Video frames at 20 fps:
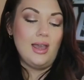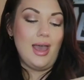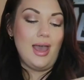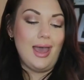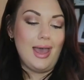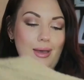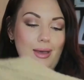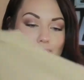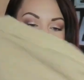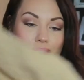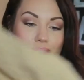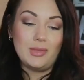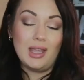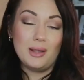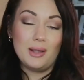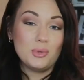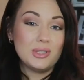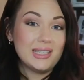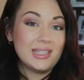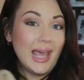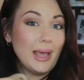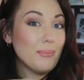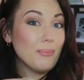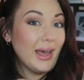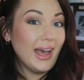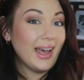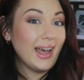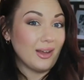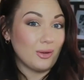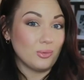It was
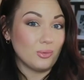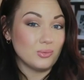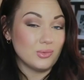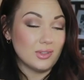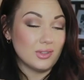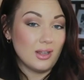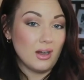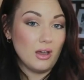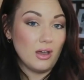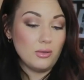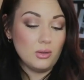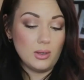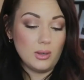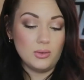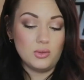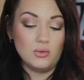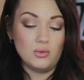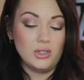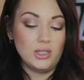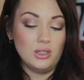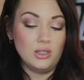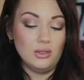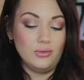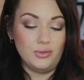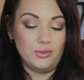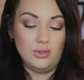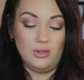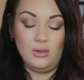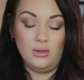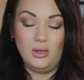£10, and I thought that was really good
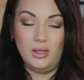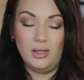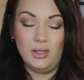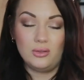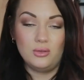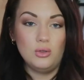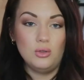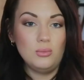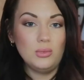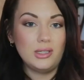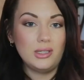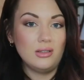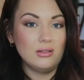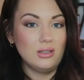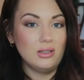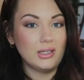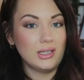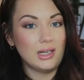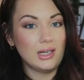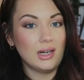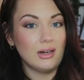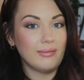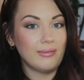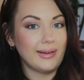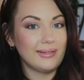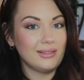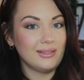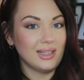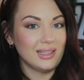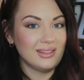for New Look. Normally you're looking at
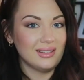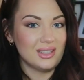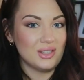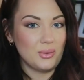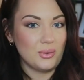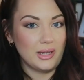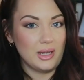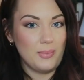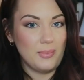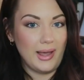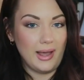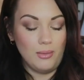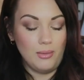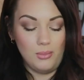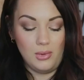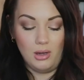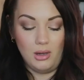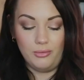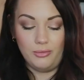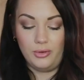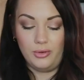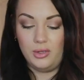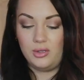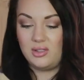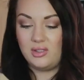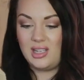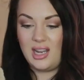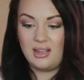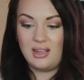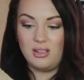around like the £20 mark for a
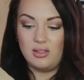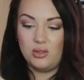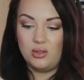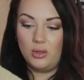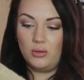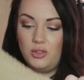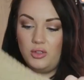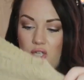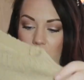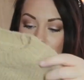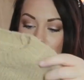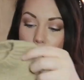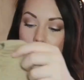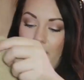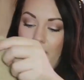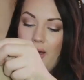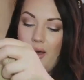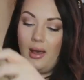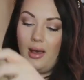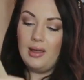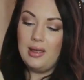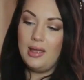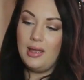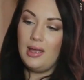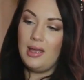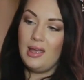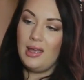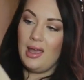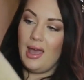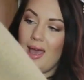standard sort of jumper.
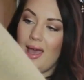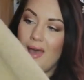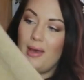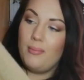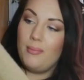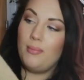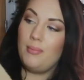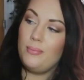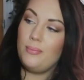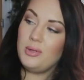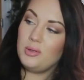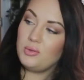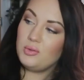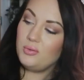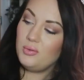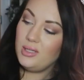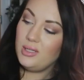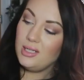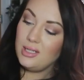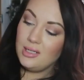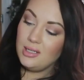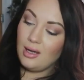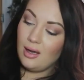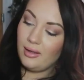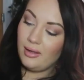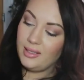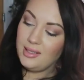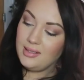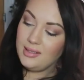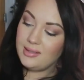It was really
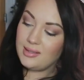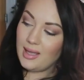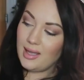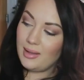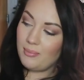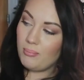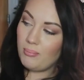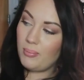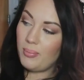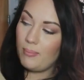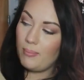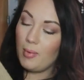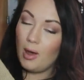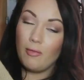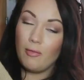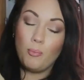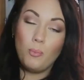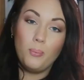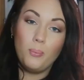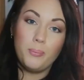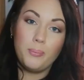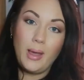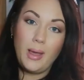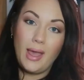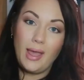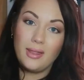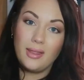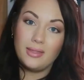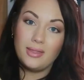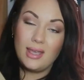nice, and I've
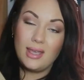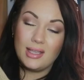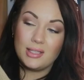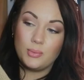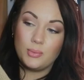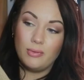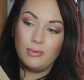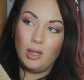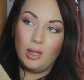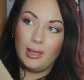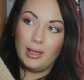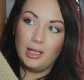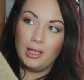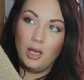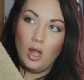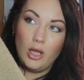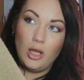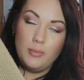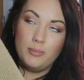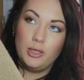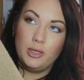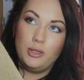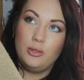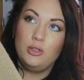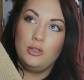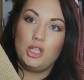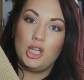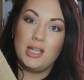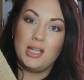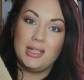paired this with like light blue
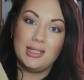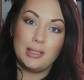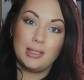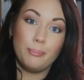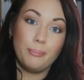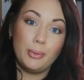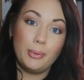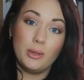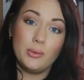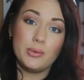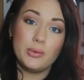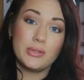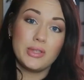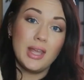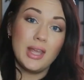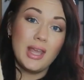jeans and boots,